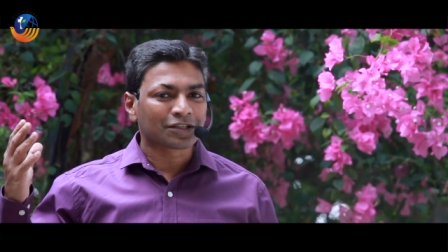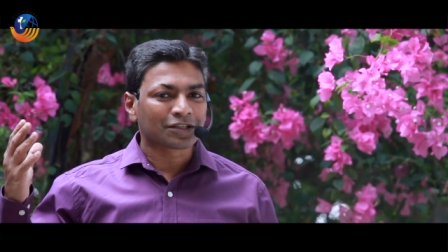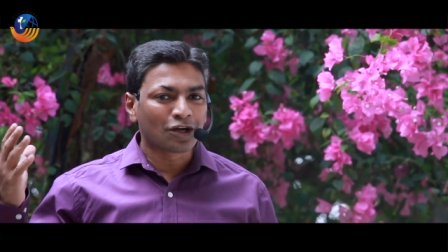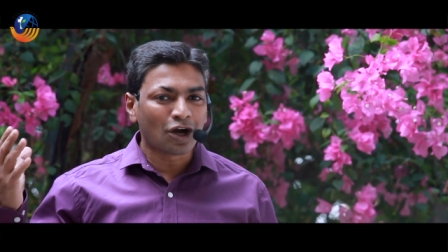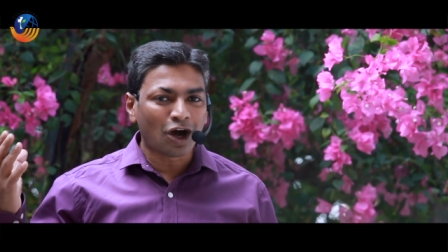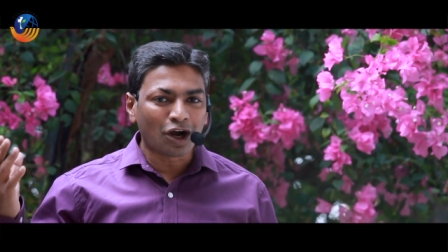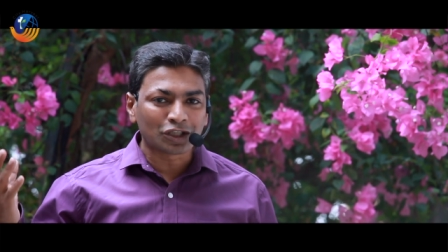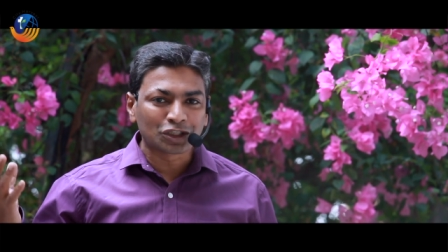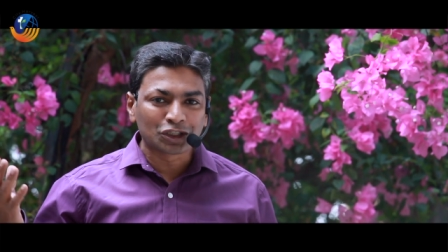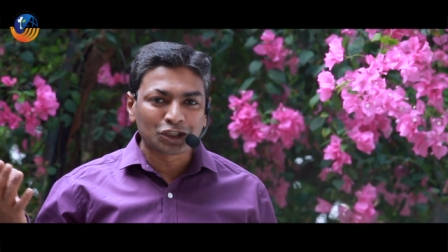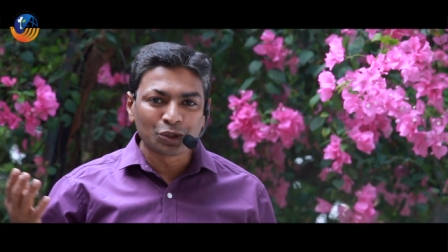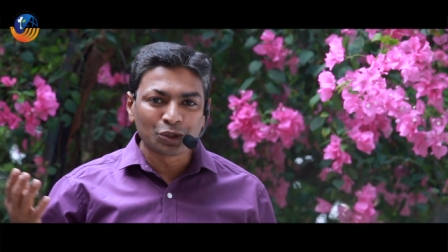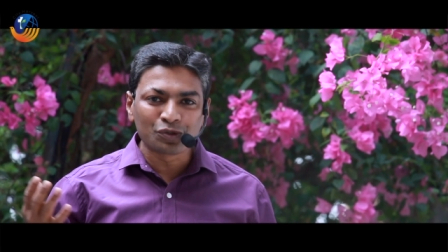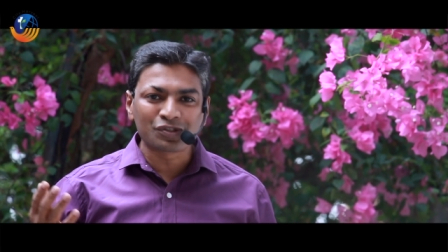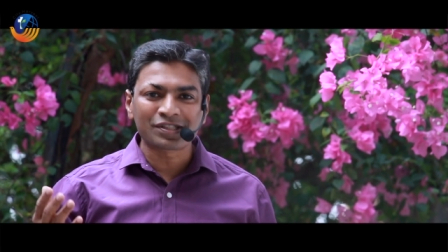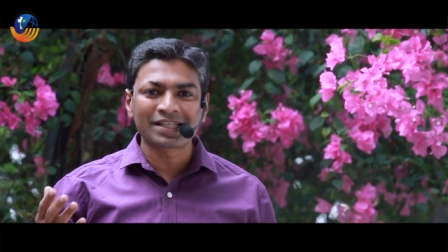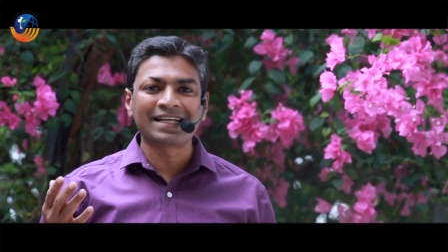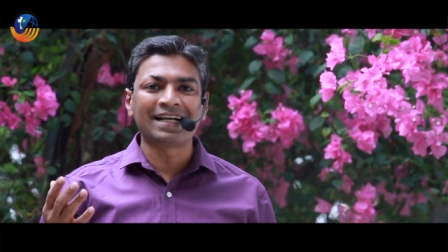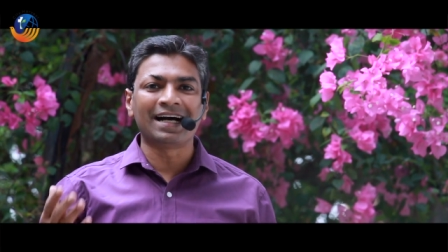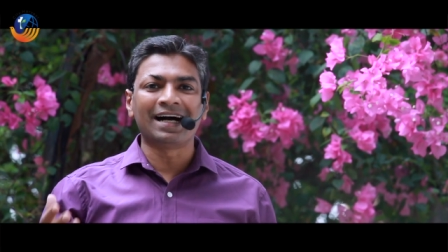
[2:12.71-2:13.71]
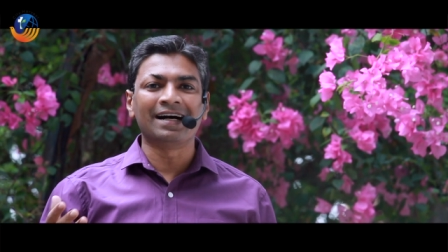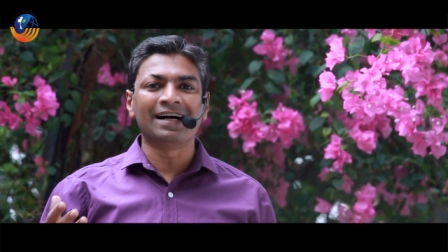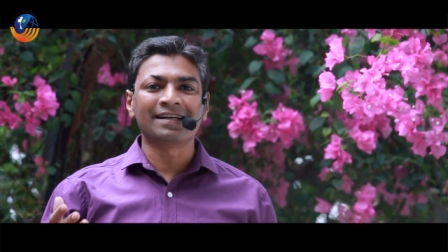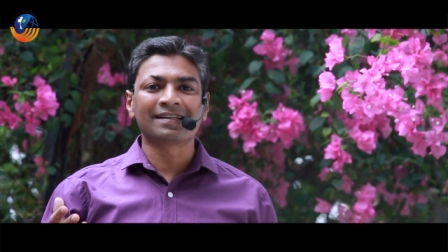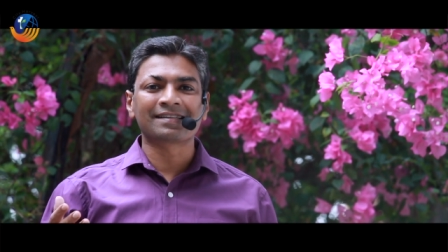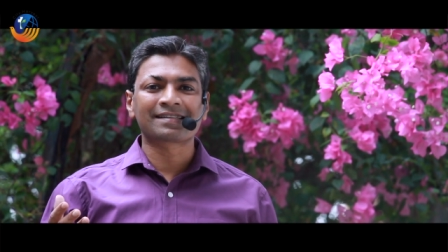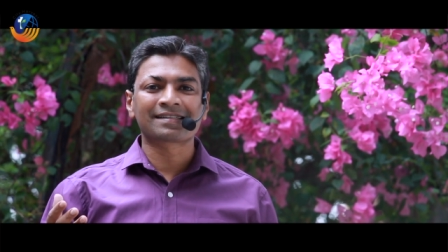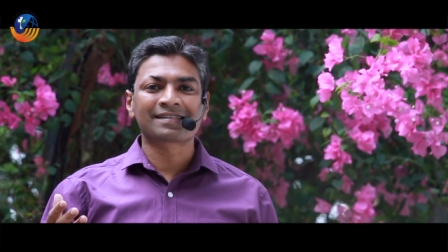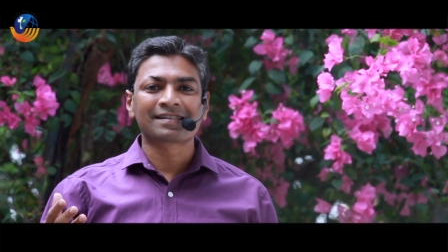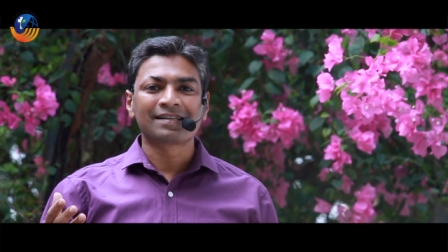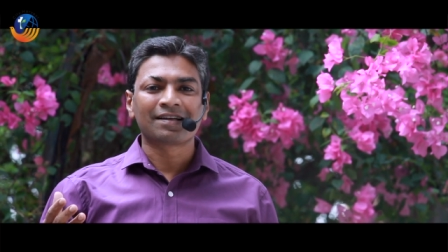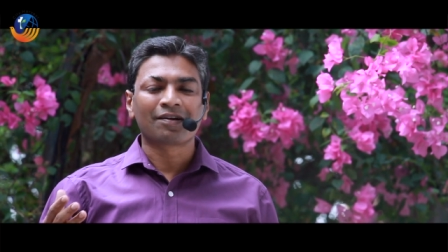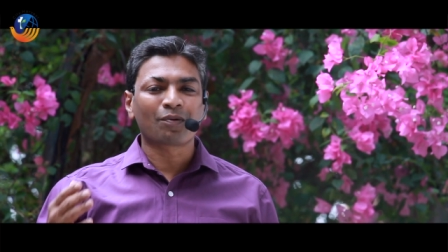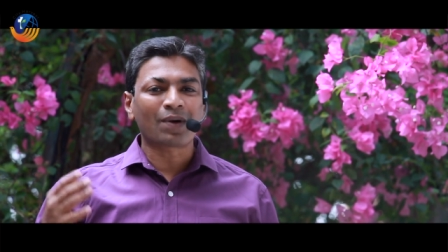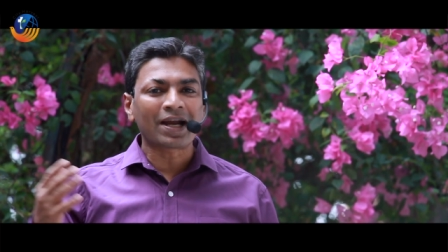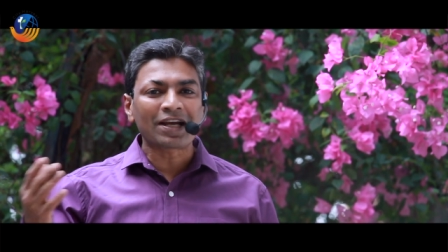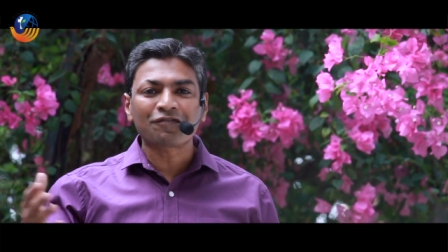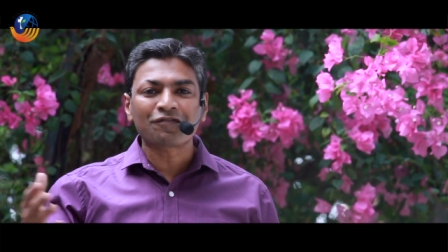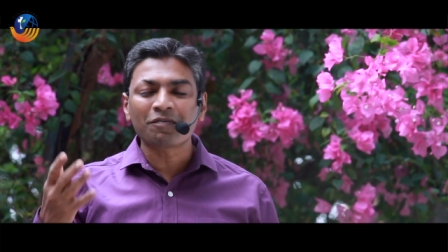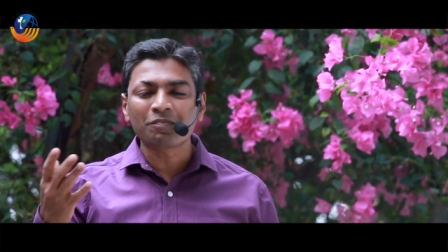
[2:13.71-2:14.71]
God choosing us
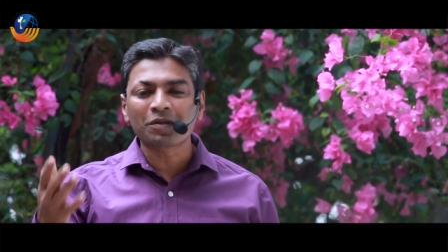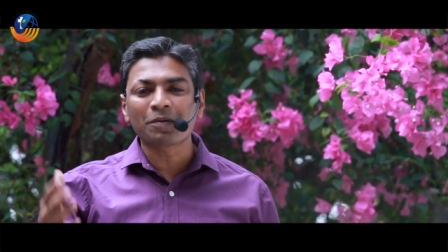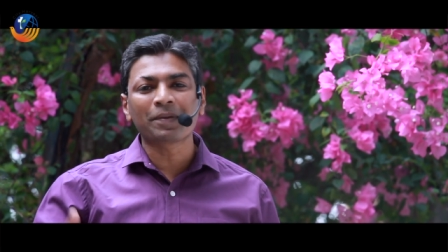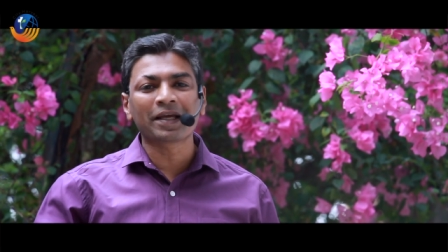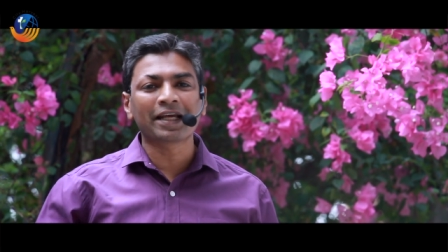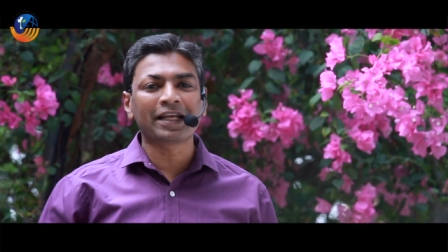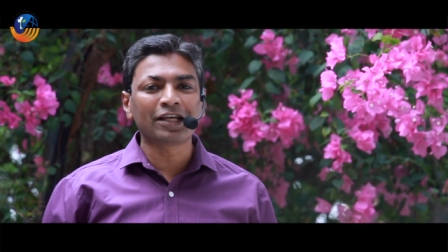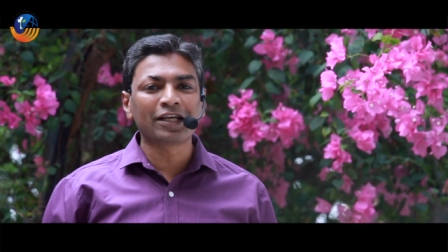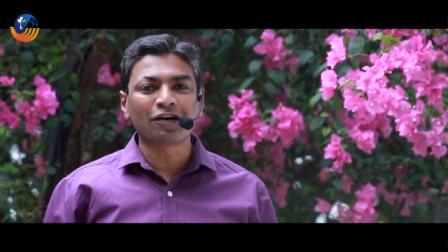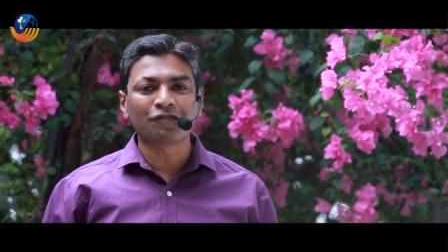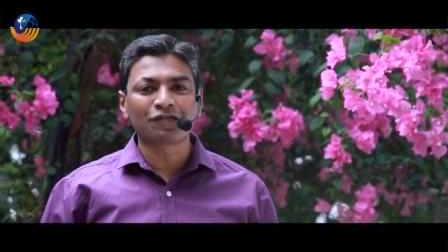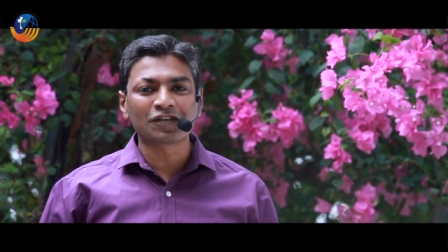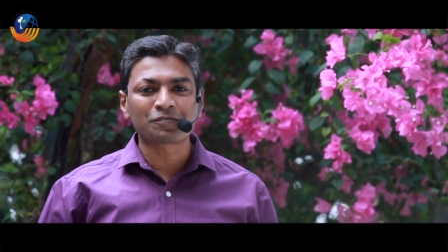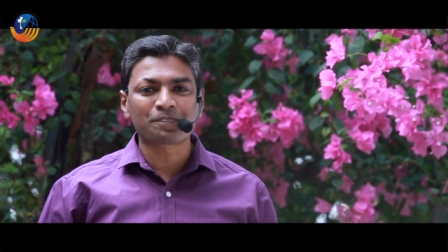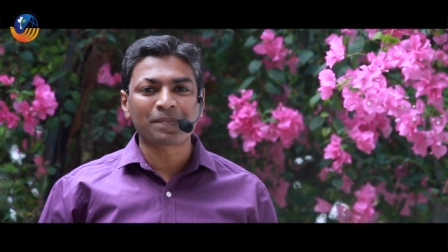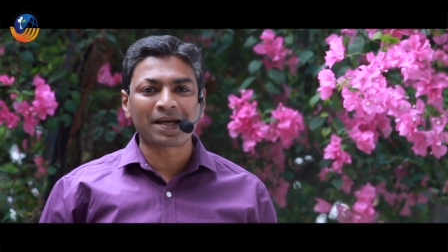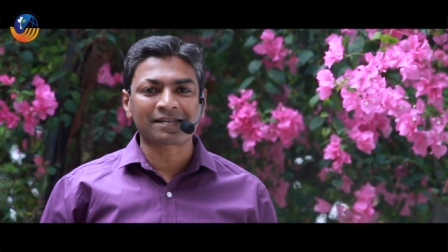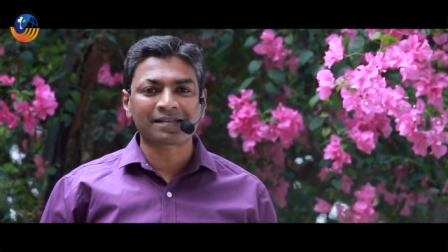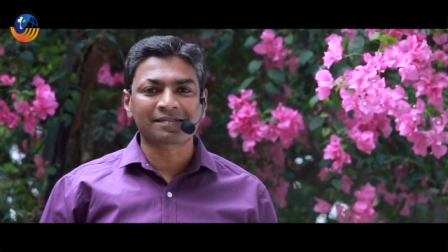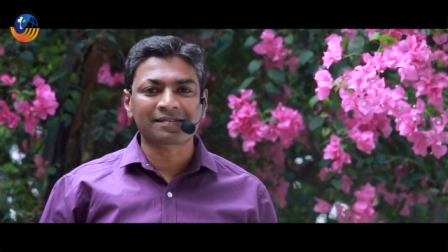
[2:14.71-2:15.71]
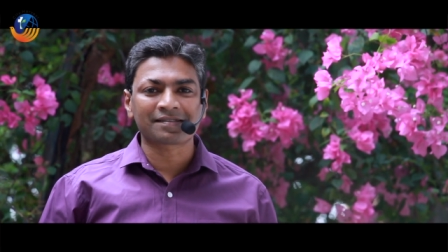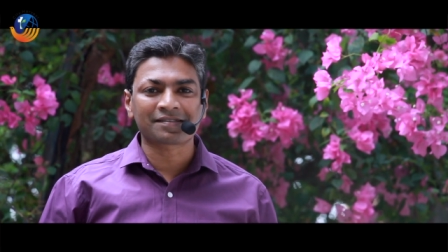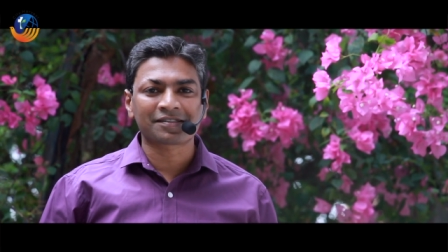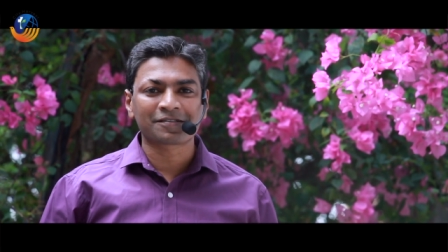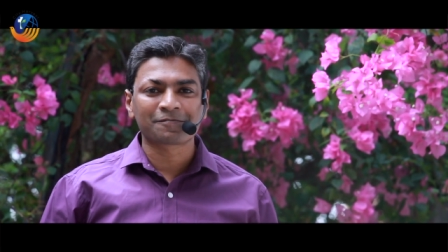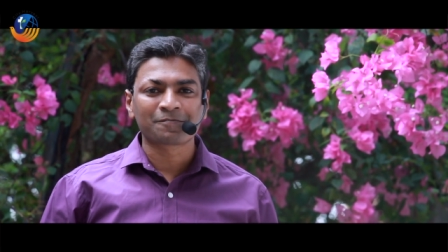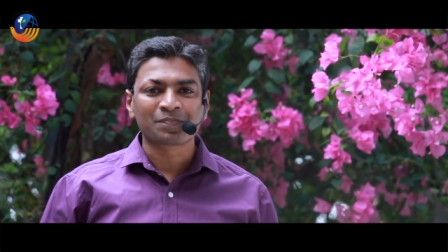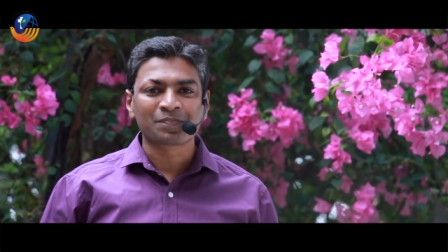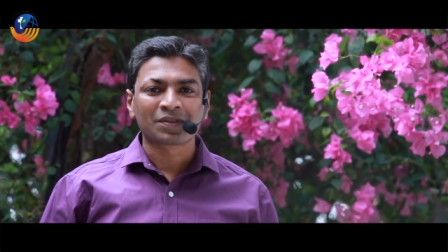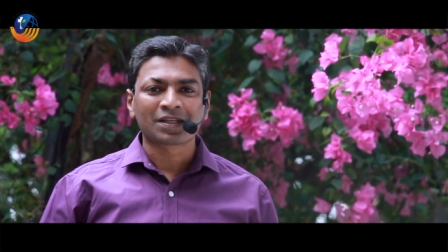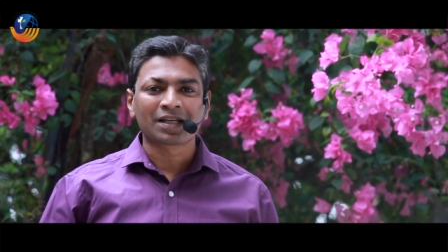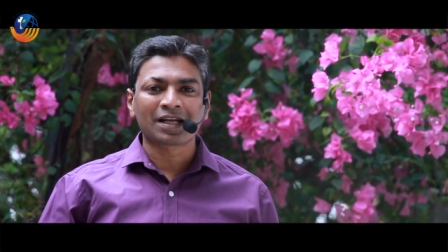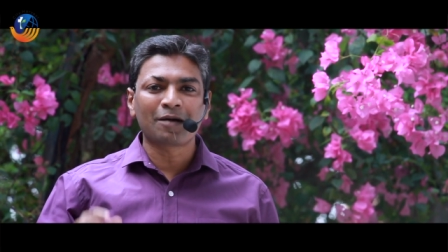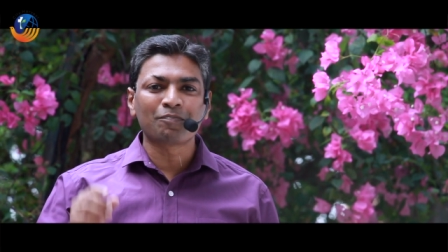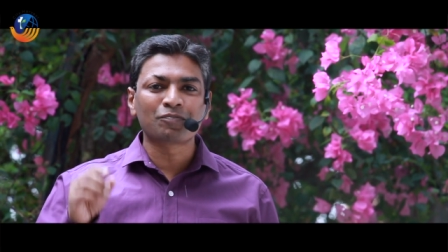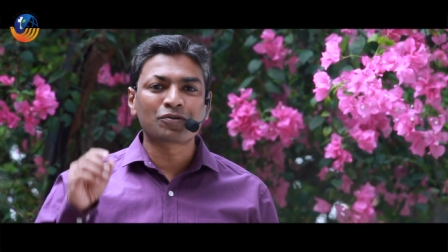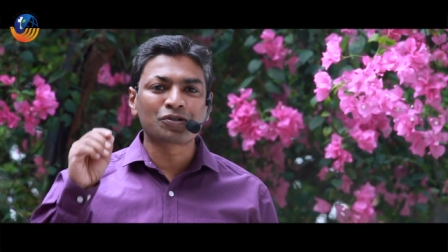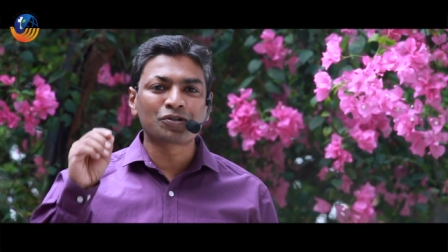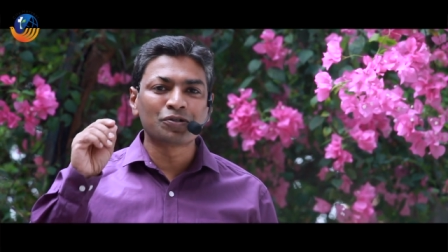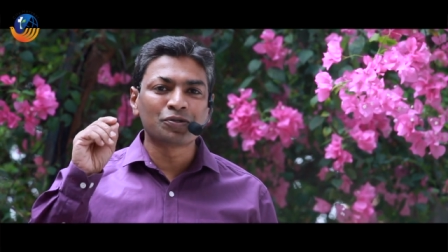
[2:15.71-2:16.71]
right from the beginning of his passage.
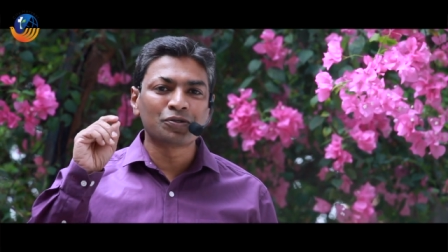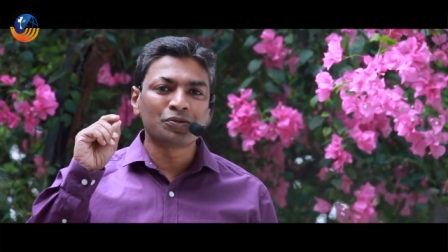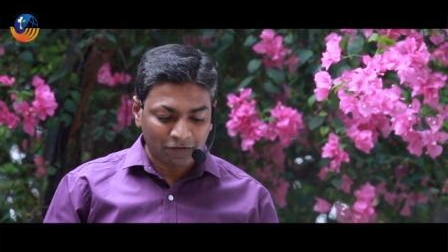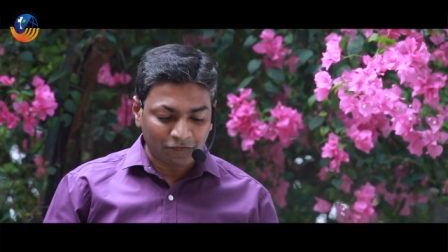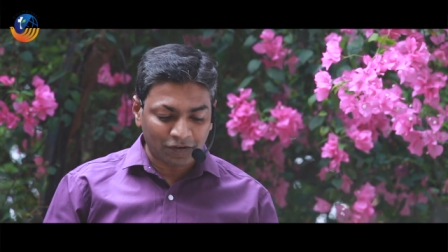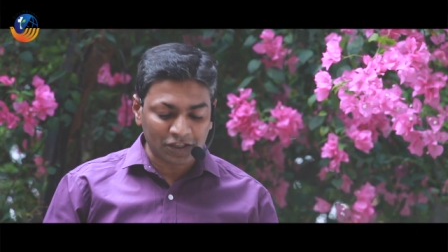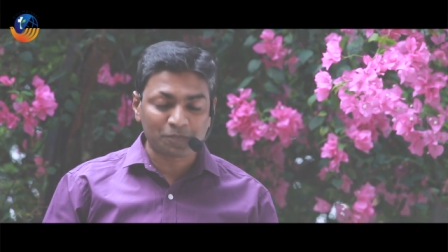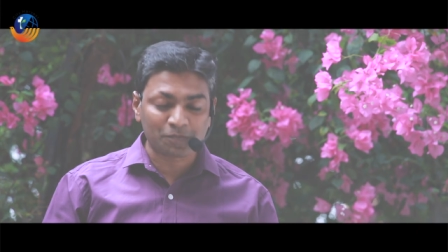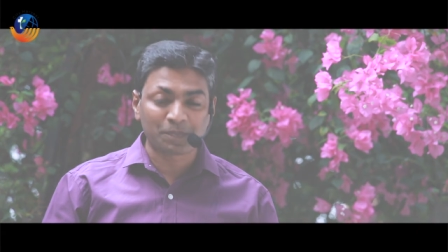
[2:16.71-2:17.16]
Come to 1